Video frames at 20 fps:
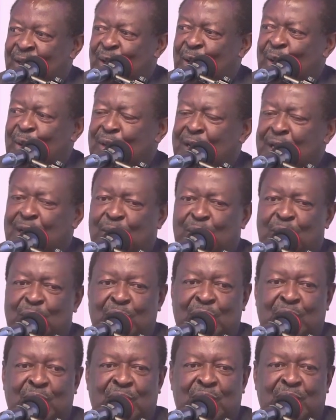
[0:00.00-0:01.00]
all
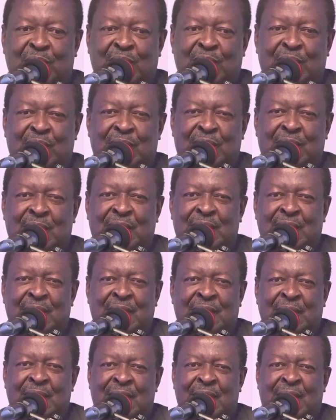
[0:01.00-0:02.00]
along,
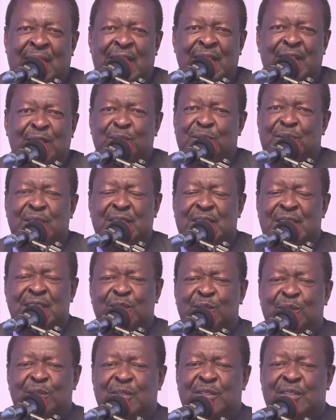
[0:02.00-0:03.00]
I noticed
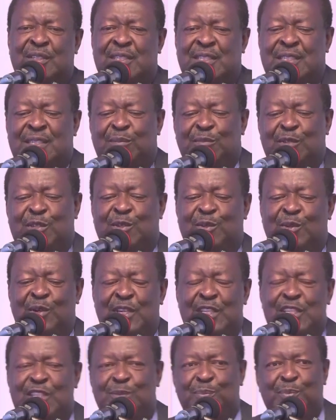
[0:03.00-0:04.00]
there was some
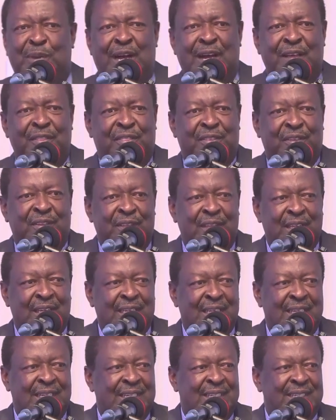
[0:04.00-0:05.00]
strange path,
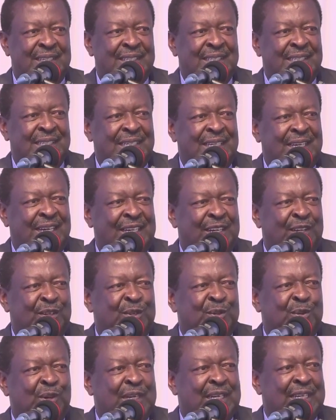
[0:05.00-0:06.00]
and I
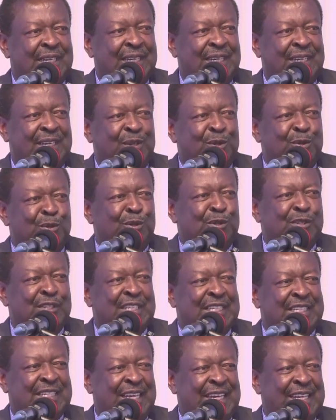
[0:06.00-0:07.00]
was wondering who was
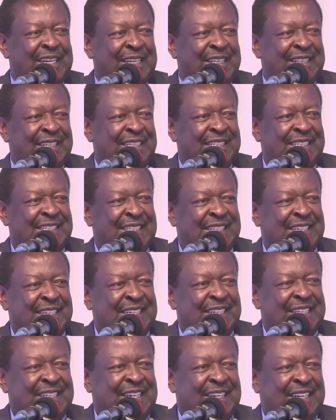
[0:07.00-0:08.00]
designing this.
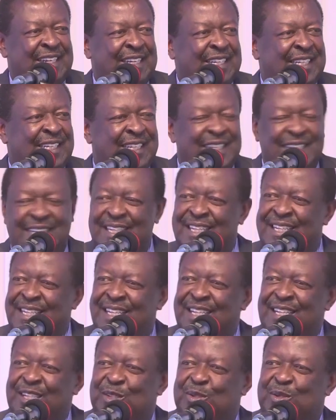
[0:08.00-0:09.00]
It can
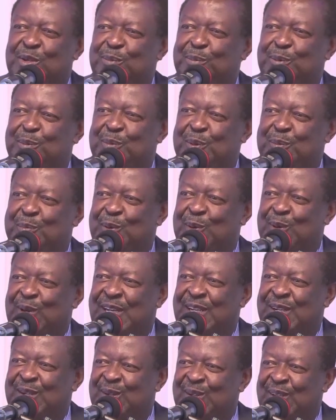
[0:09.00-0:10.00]
trip
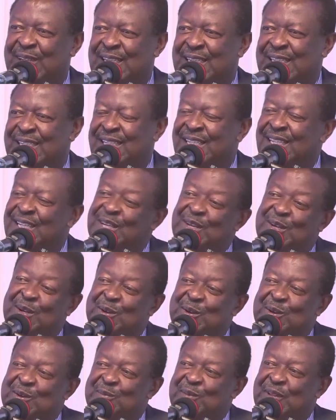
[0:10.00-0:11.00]
people and all that.
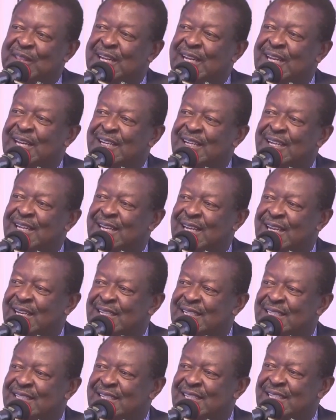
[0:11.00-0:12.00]
But then I
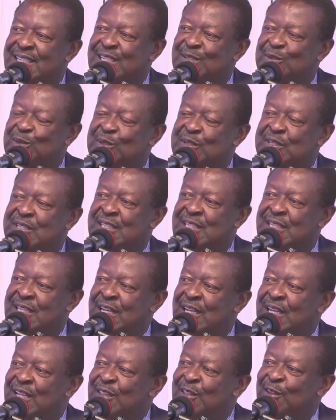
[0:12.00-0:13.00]
realized it was
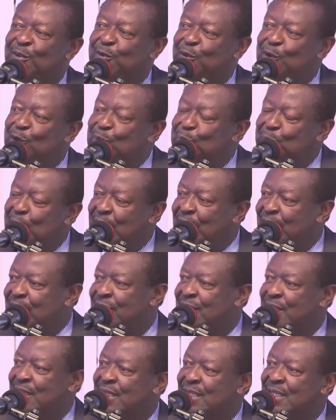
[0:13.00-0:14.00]
the footpath